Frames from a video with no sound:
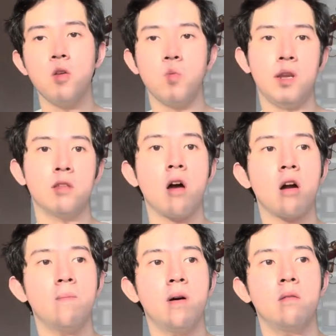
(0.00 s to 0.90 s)
We need to
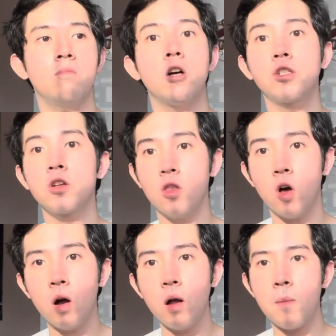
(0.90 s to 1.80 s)
talk about martial
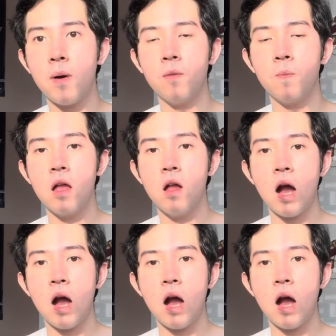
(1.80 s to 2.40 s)
law, about